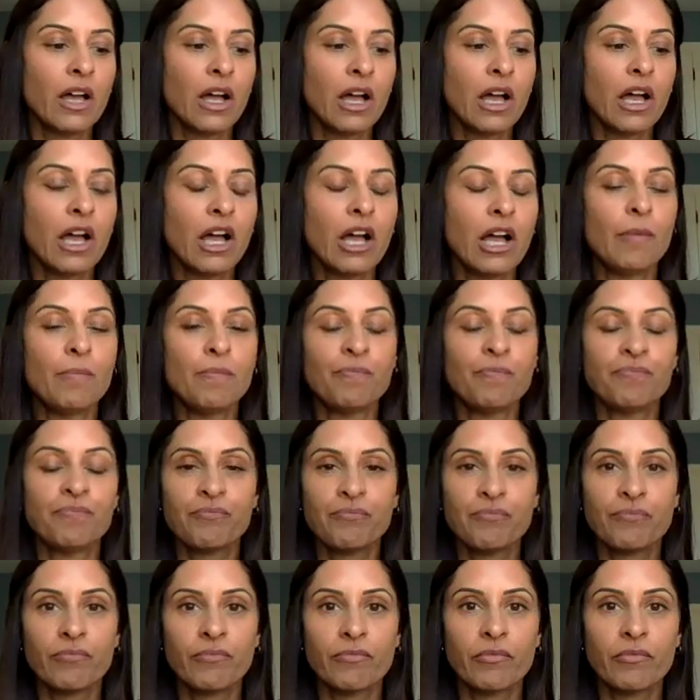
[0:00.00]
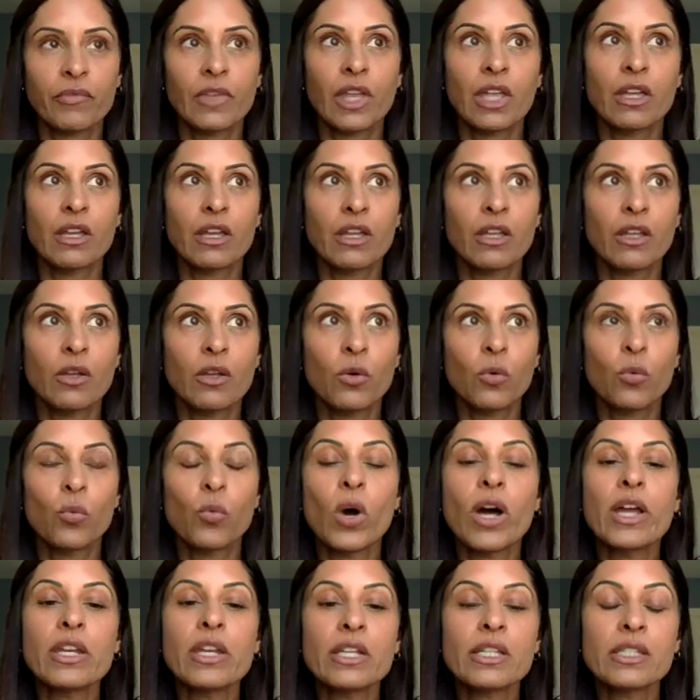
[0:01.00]

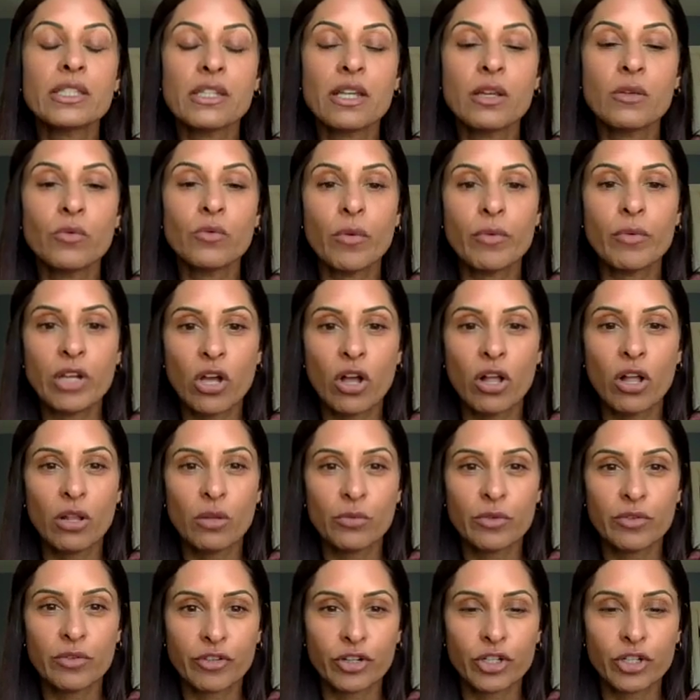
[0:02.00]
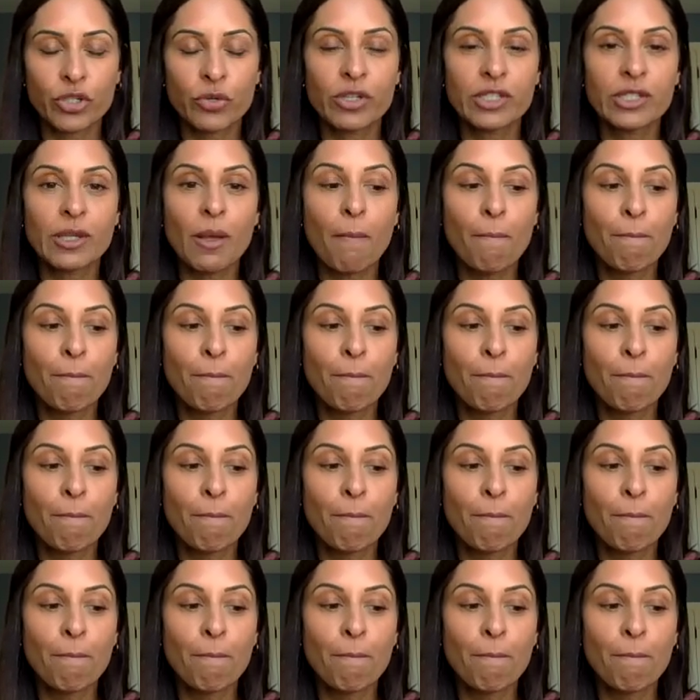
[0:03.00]
One is what we refer to as